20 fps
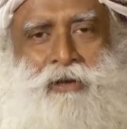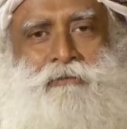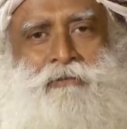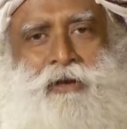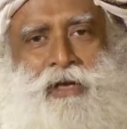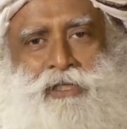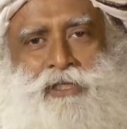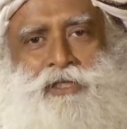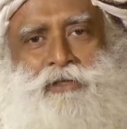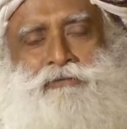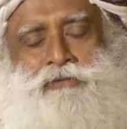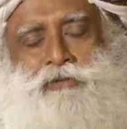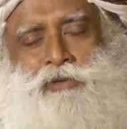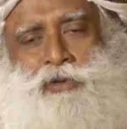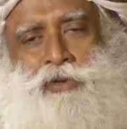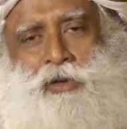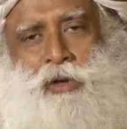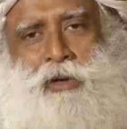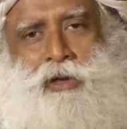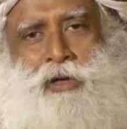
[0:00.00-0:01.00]

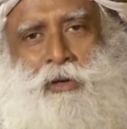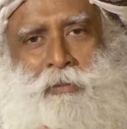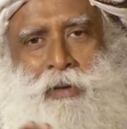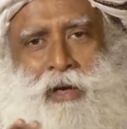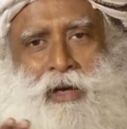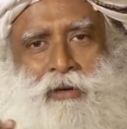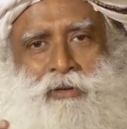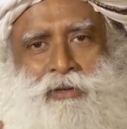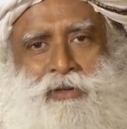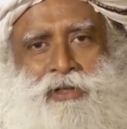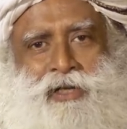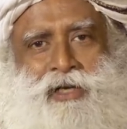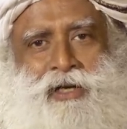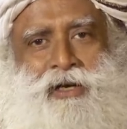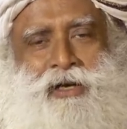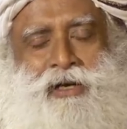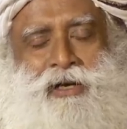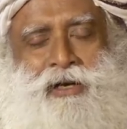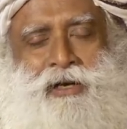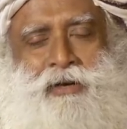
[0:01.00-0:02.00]
Fanciful talk about
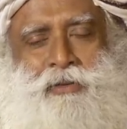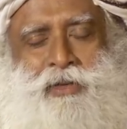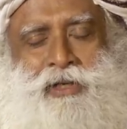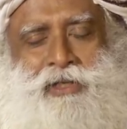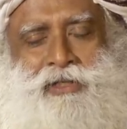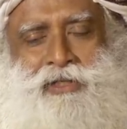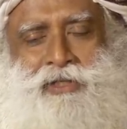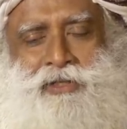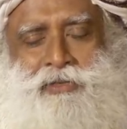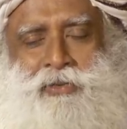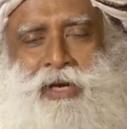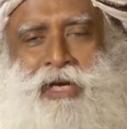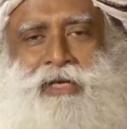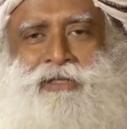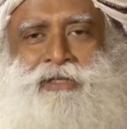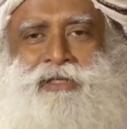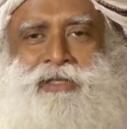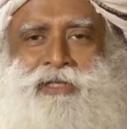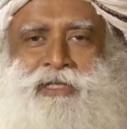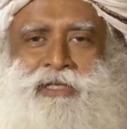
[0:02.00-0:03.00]
uh, what is this
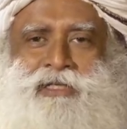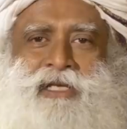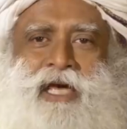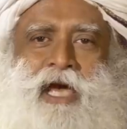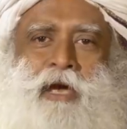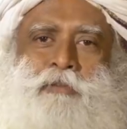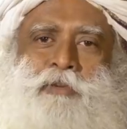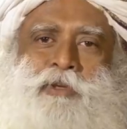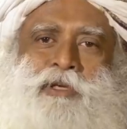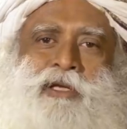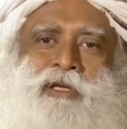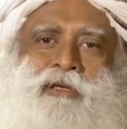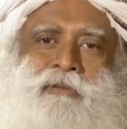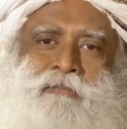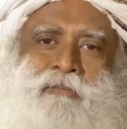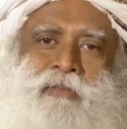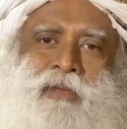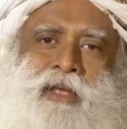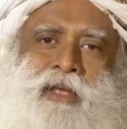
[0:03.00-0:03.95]
vaccine is happening,